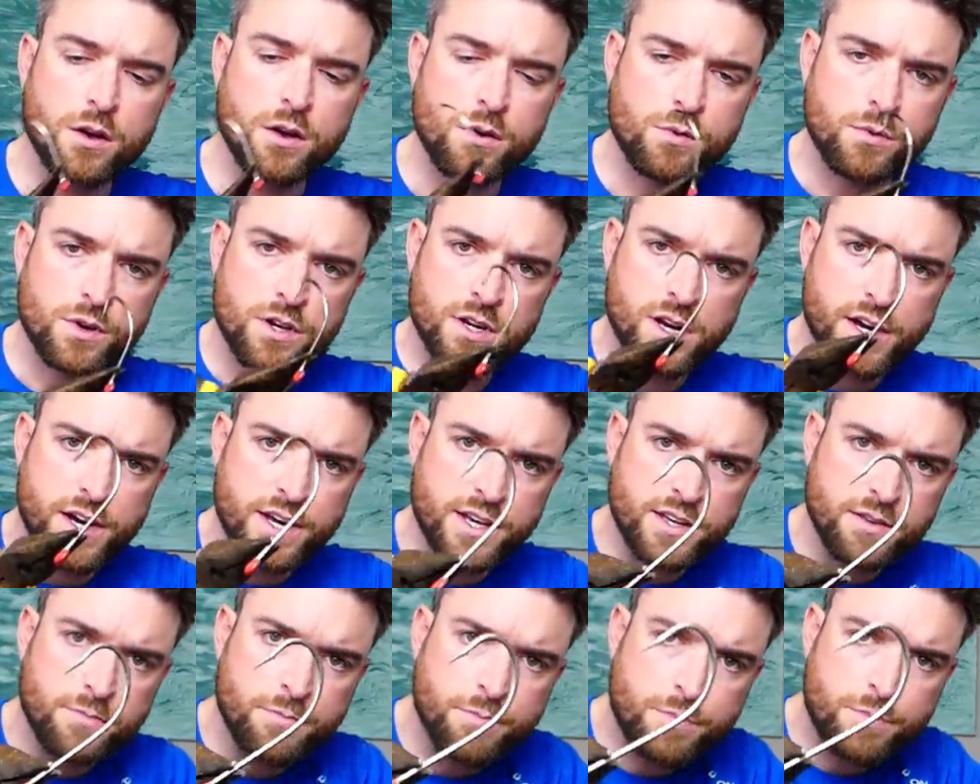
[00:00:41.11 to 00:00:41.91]
when
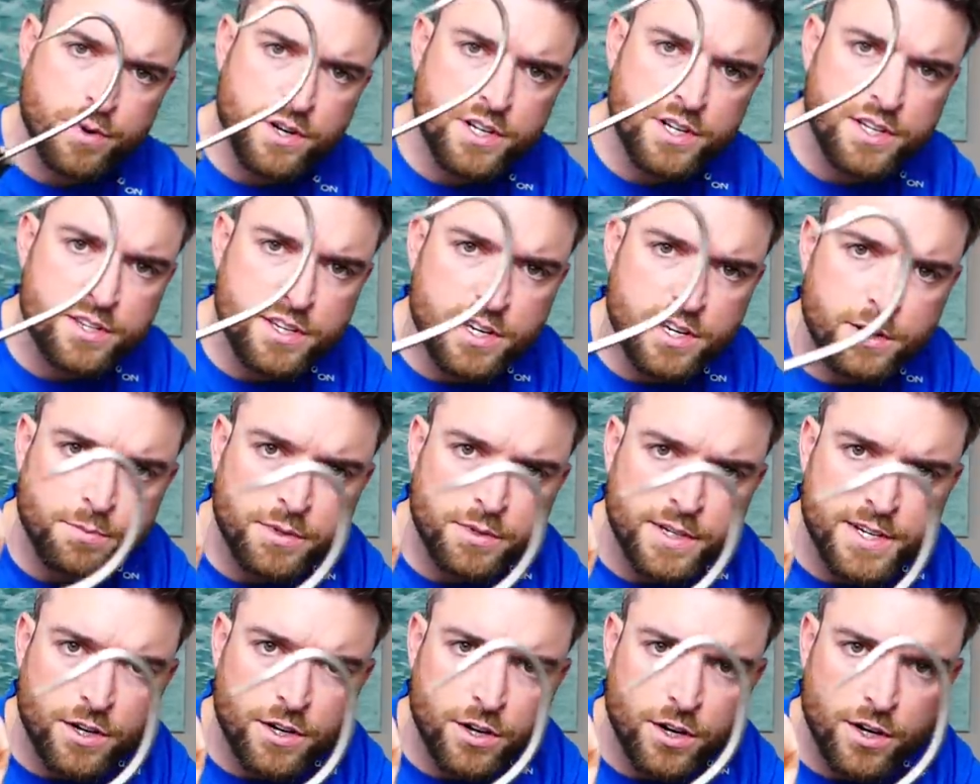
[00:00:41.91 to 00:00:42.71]
I pretty
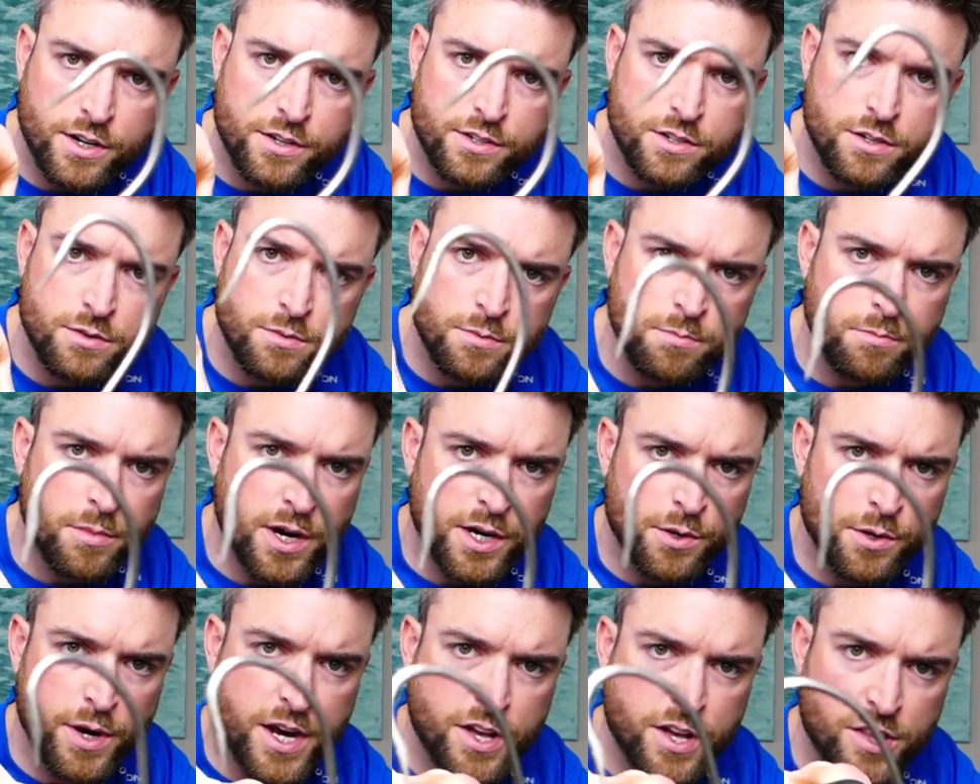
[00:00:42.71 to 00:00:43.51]
deeply hooked
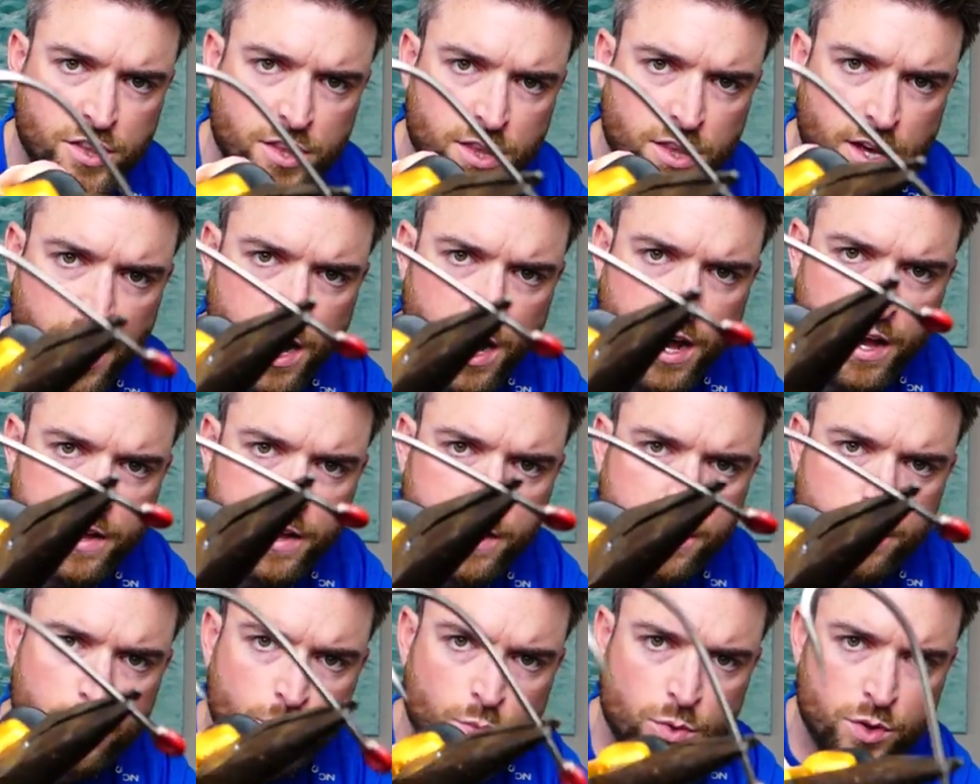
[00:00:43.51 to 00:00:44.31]
my right
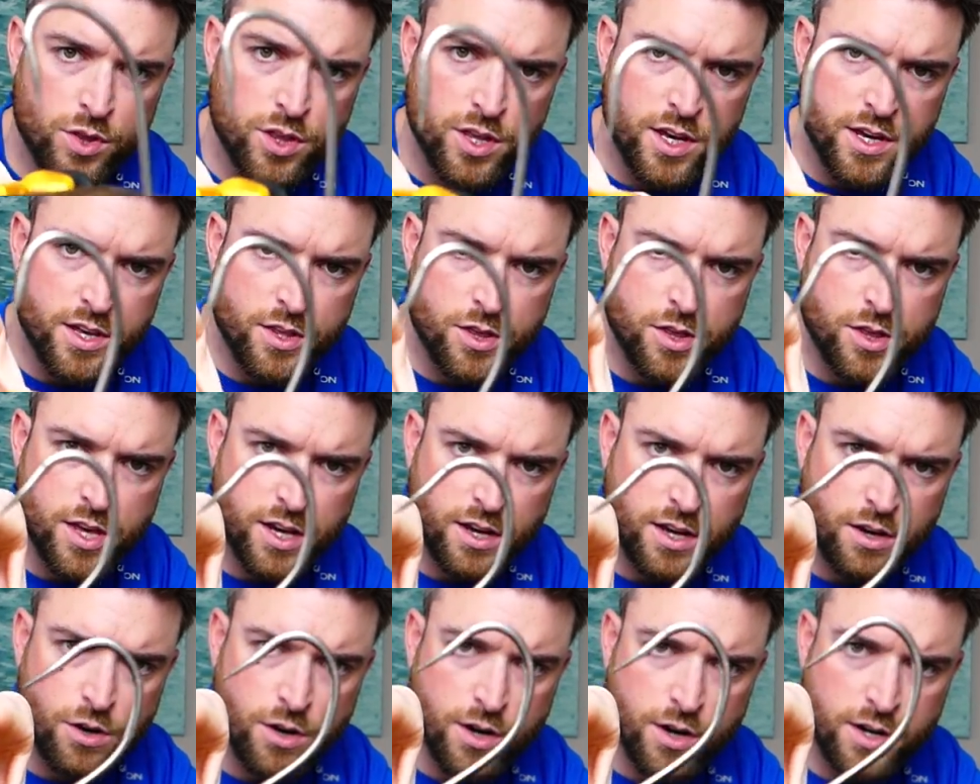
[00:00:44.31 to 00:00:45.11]
thigh with a
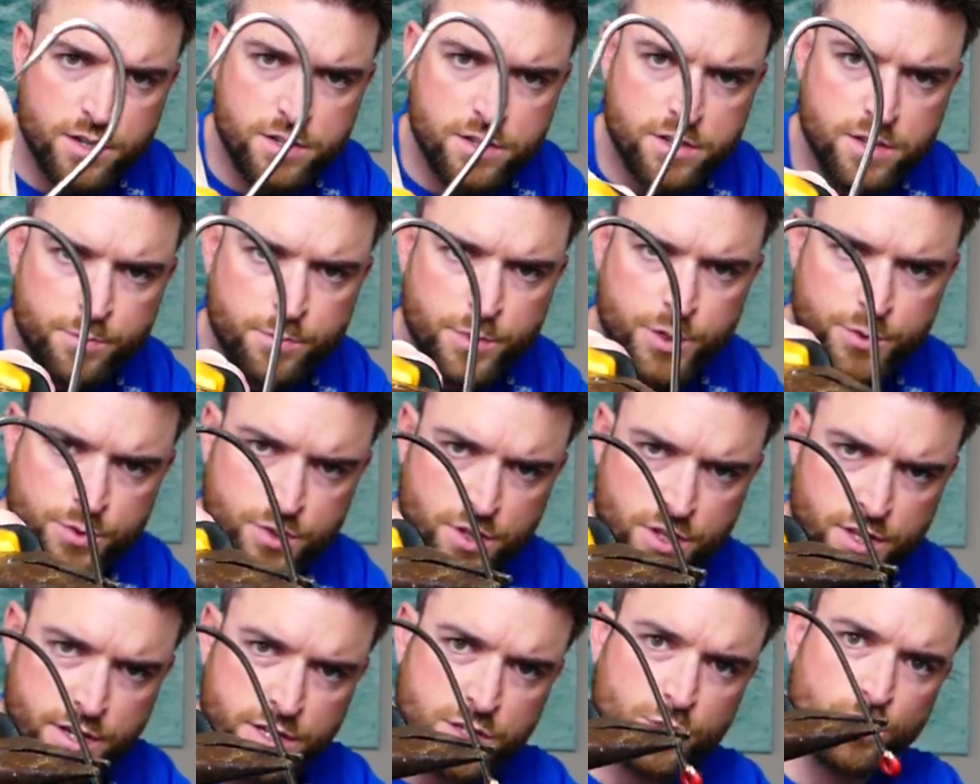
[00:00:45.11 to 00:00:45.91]
thick hook similar
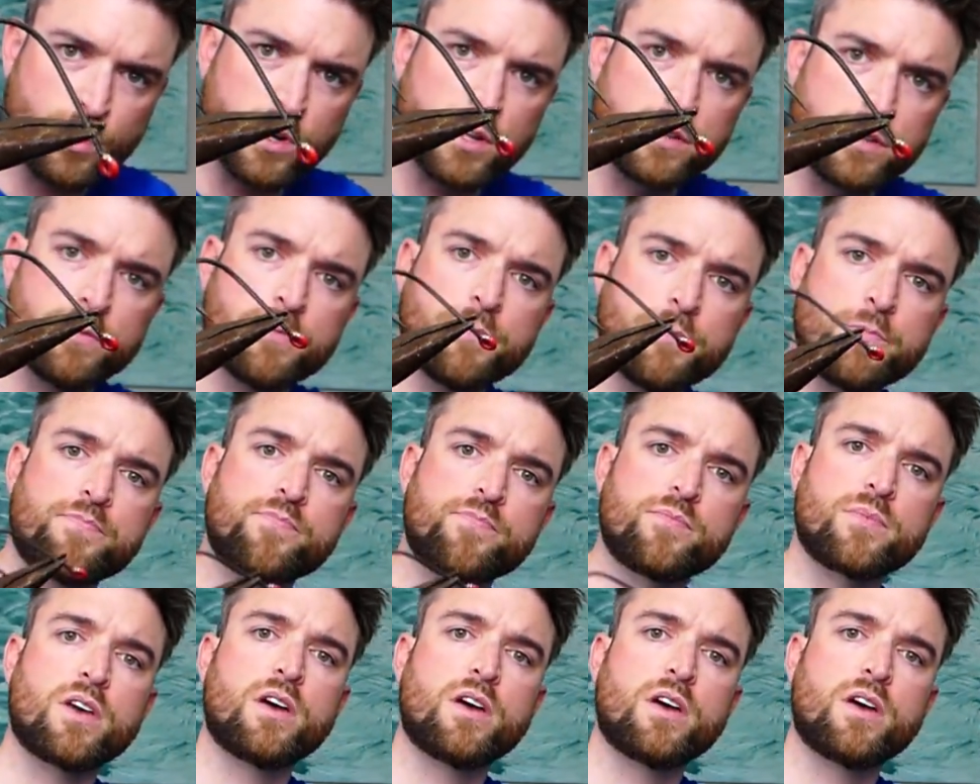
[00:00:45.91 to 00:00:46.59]
to this one.